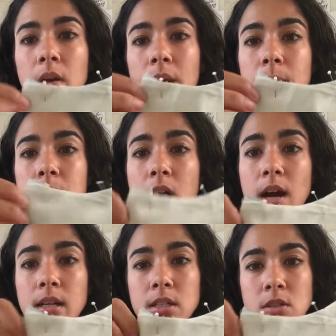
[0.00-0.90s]
Okay, I'm
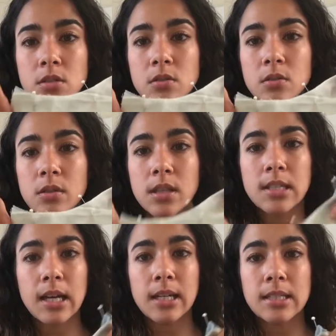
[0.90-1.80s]
not gonna do the
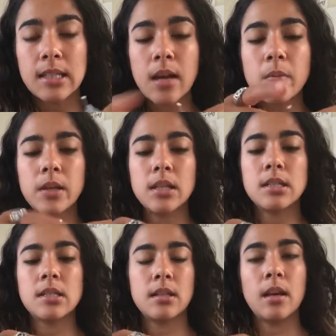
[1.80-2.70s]
sides yet
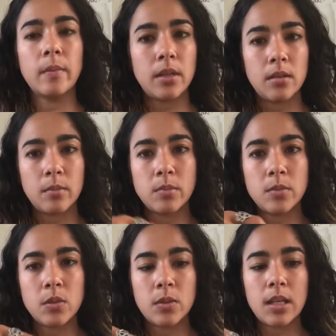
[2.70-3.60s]
because I'm gonna
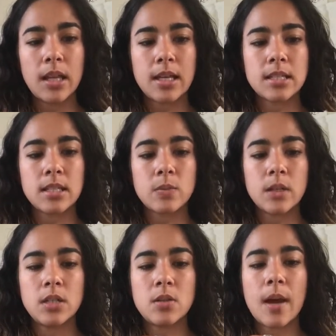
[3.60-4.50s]
do the elastics when
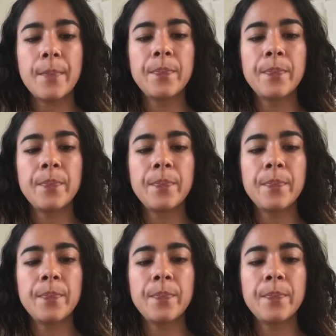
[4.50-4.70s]
I do that.